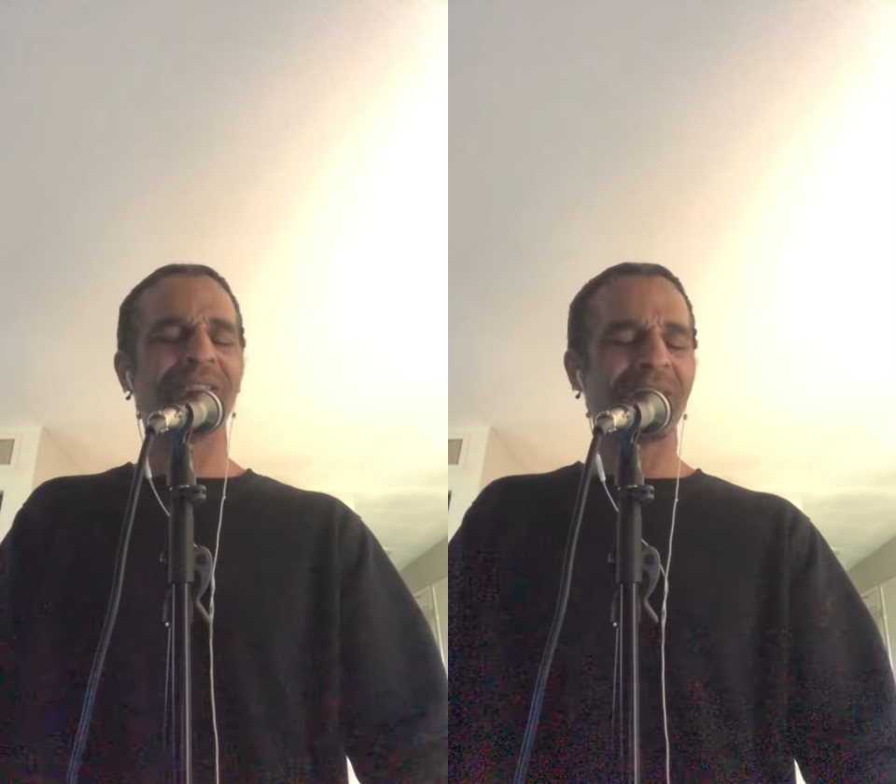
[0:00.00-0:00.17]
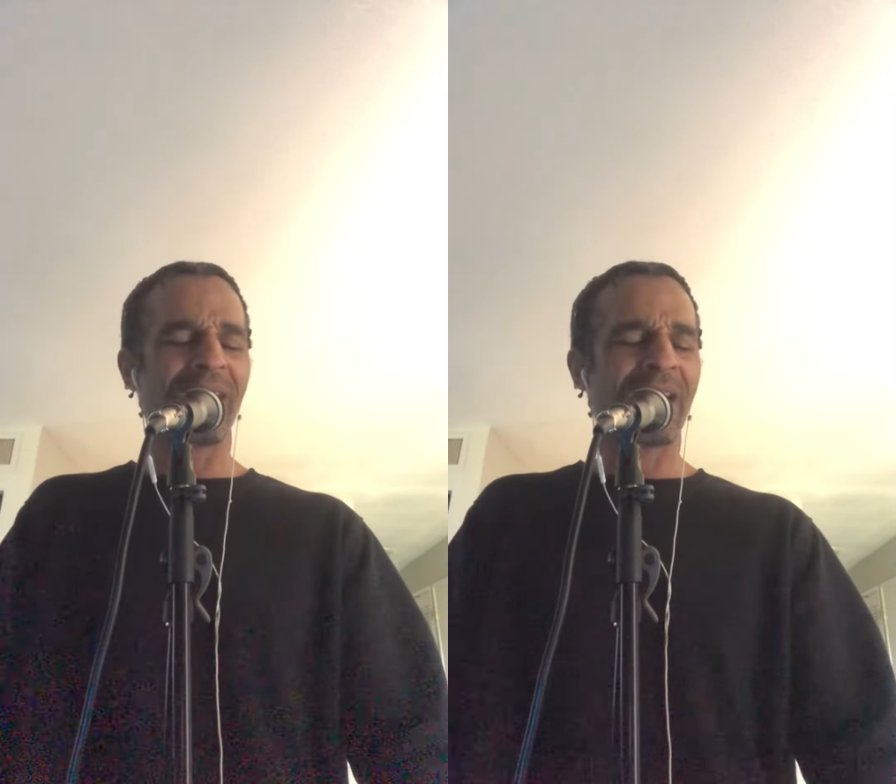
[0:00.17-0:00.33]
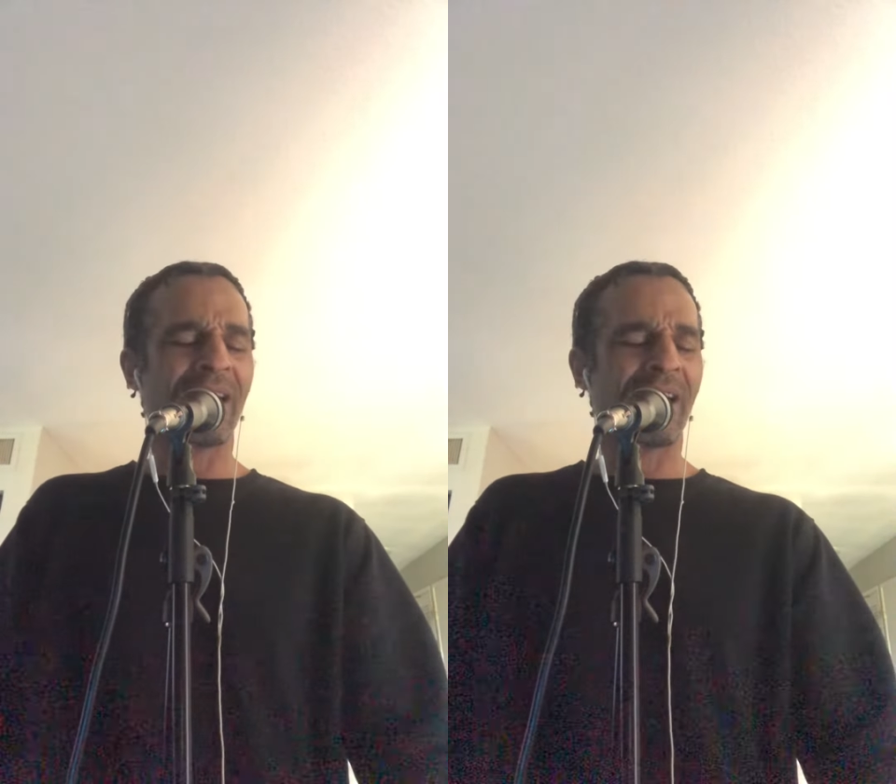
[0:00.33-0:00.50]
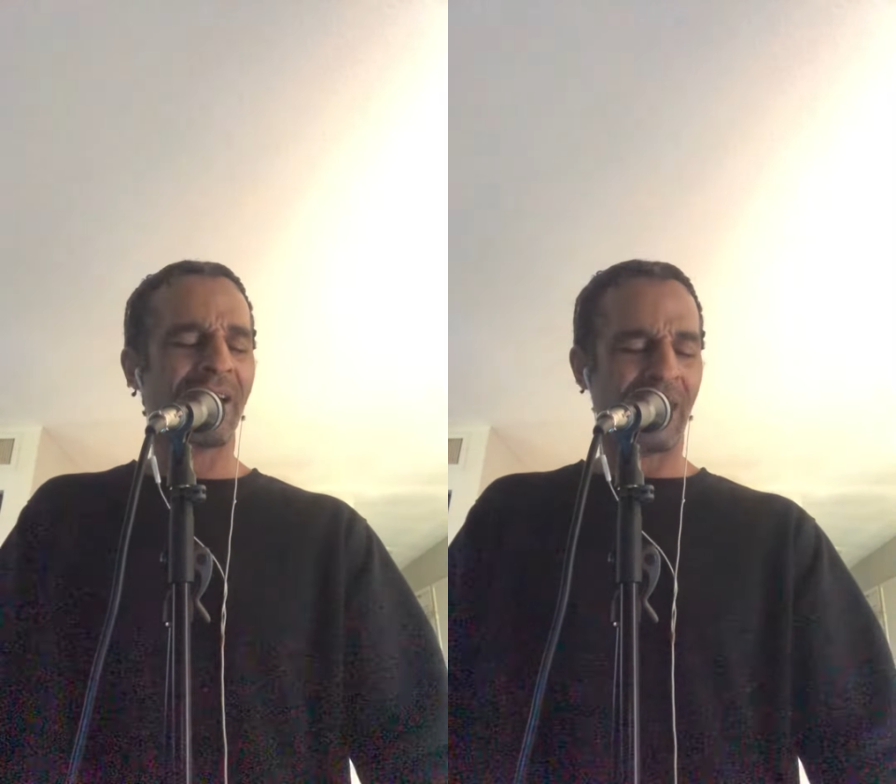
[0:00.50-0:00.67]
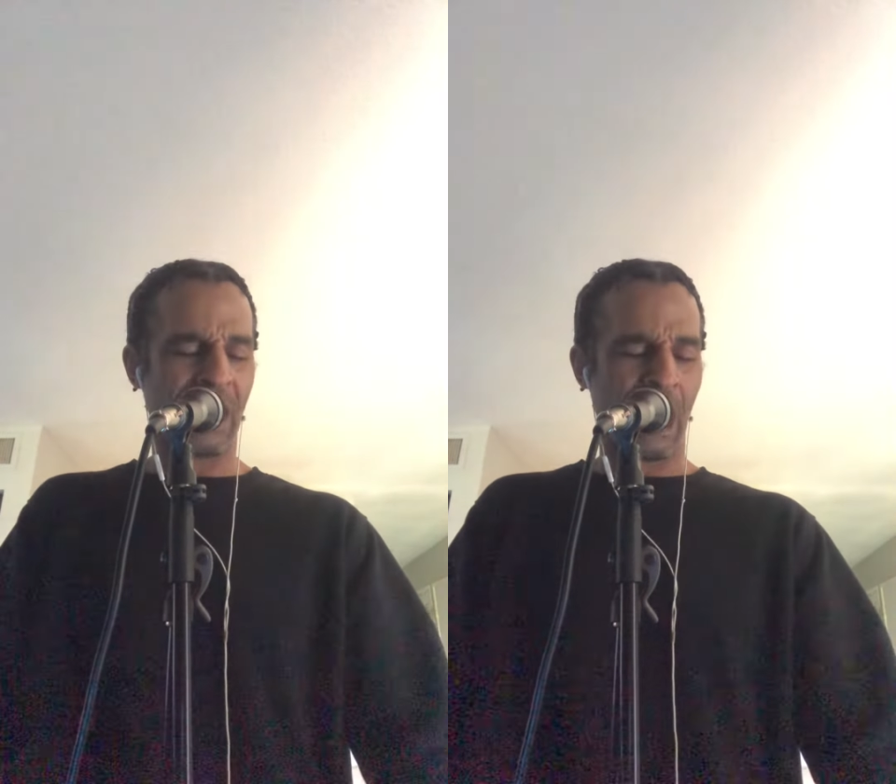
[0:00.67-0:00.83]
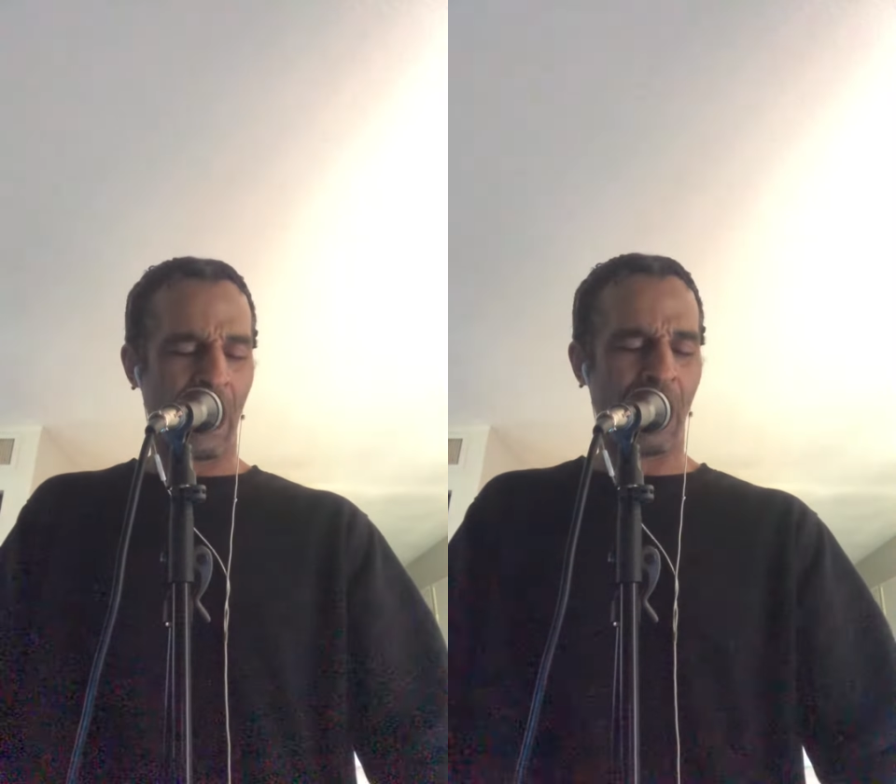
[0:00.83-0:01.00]

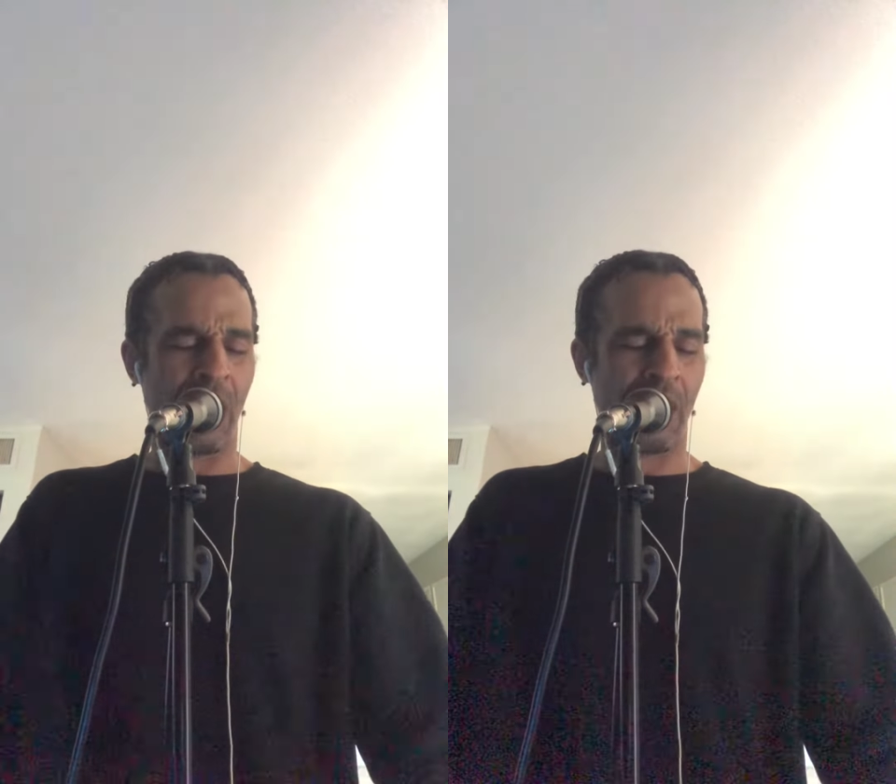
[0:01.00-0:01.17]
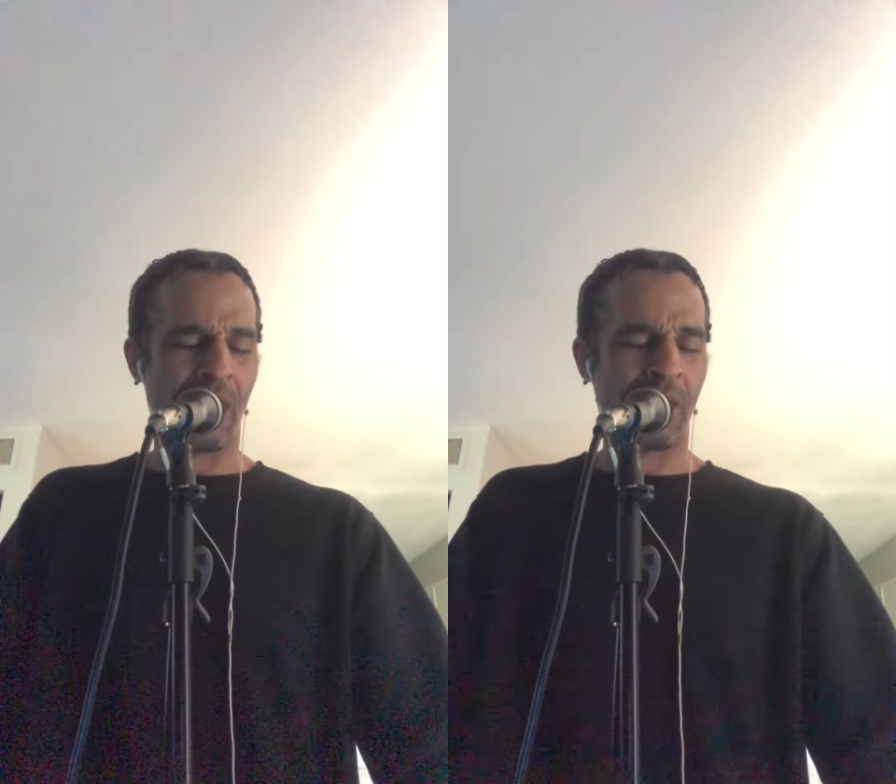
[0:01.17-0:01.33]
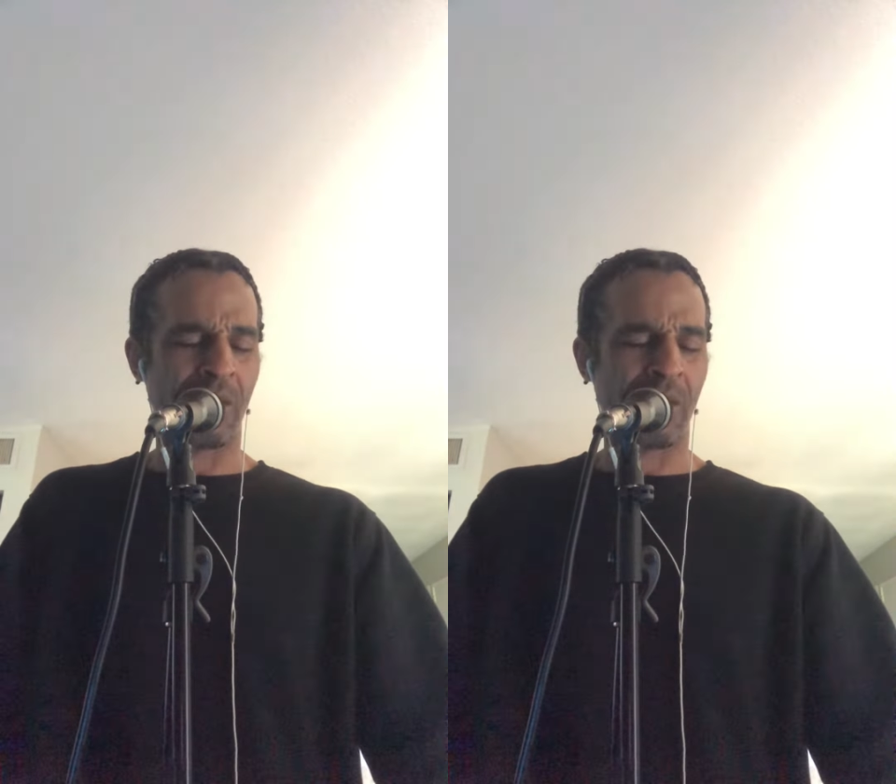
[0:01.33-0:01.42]
now,